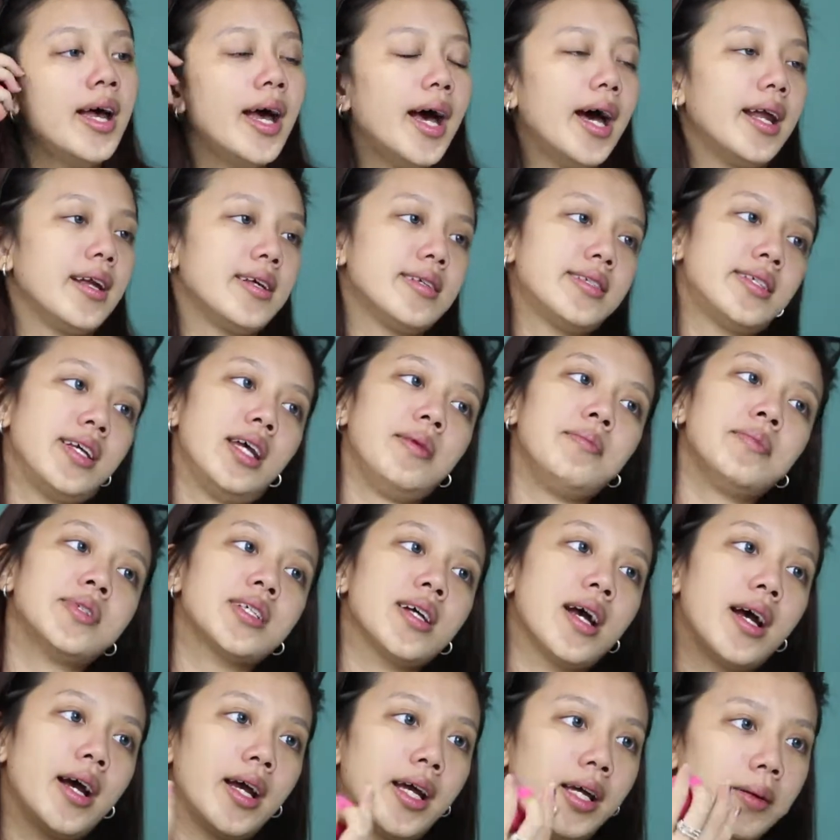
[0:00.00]
At the same
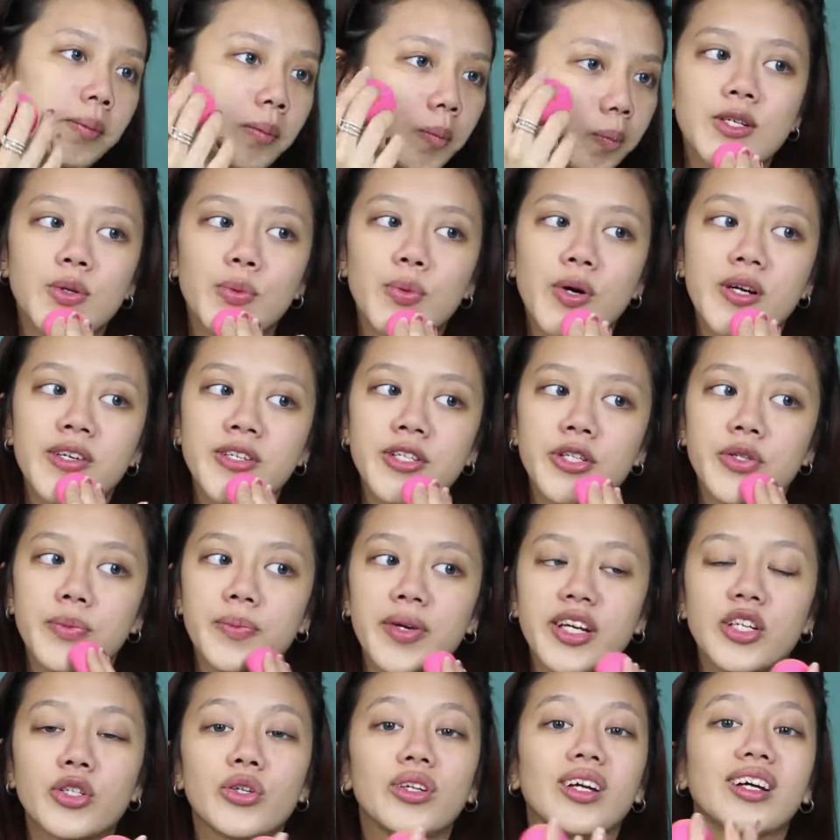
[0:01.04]
time, you want to
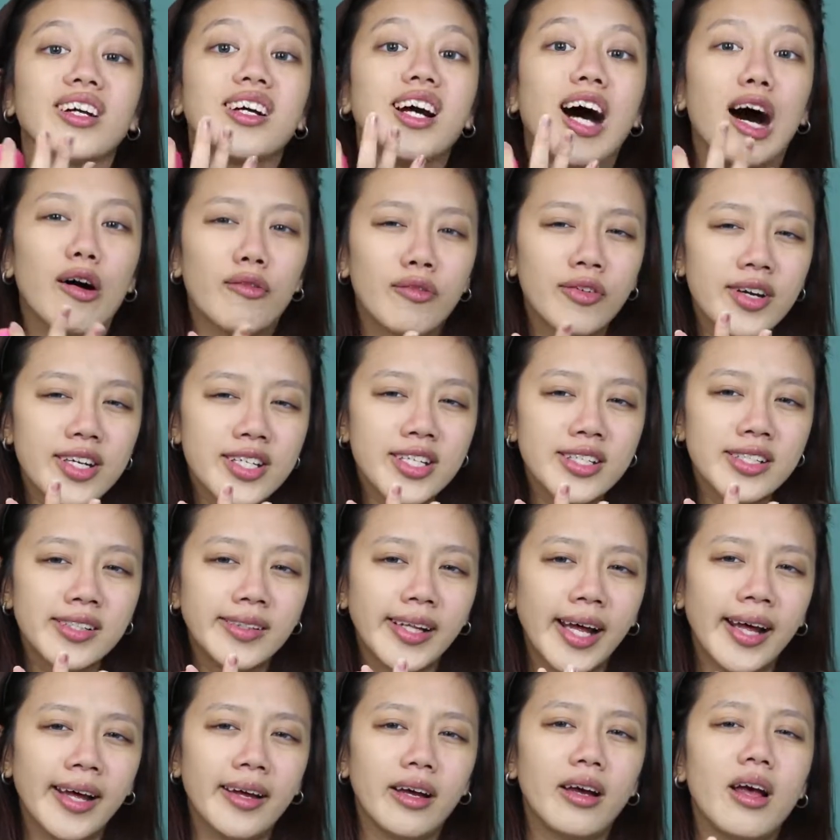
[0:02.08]
make sure the coverage is
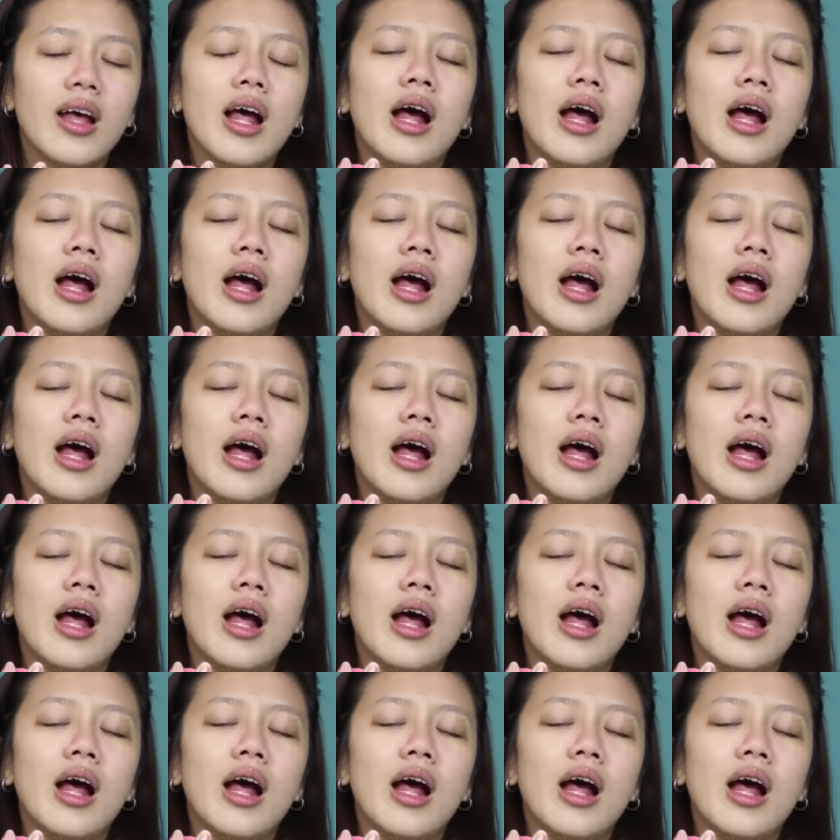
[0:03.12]
there.